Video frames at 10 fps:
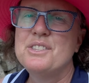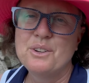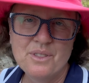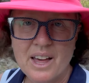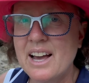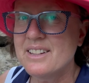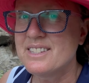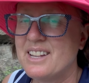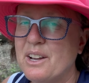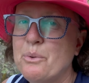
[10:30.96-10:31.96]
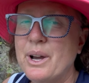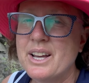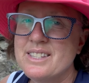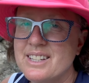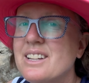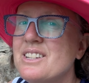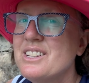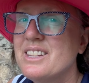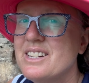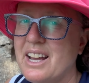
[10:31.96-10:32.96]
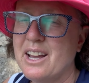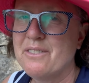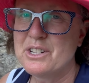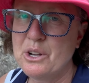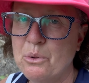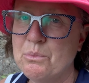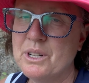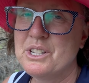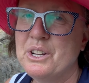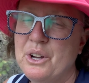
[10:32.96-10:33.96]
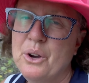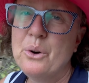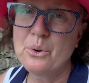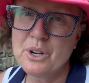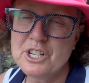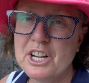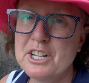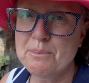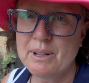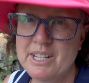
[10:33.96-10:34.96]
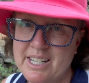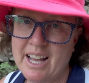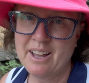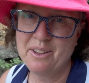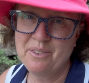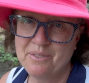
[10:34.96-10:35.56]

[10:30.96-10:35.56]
So that segues into the Day of Atonement, or Judgment Day.